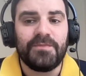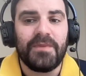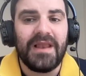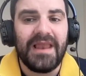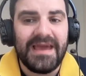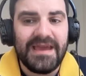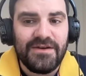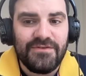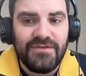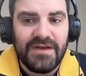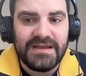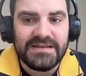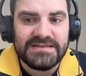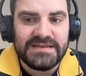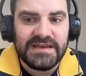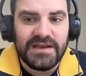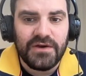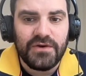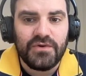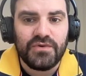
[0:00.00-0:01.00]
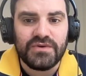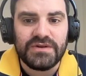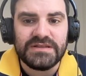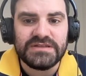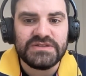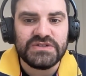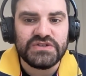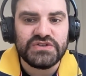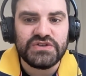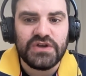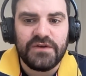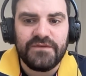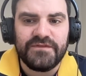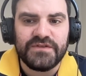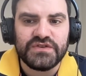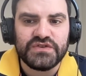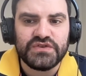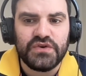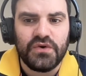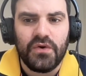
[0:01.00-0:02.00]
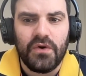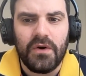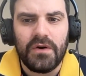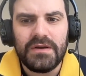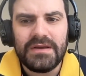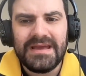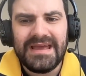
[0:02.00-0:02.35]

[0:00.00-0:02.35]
player rating according to SofaScore,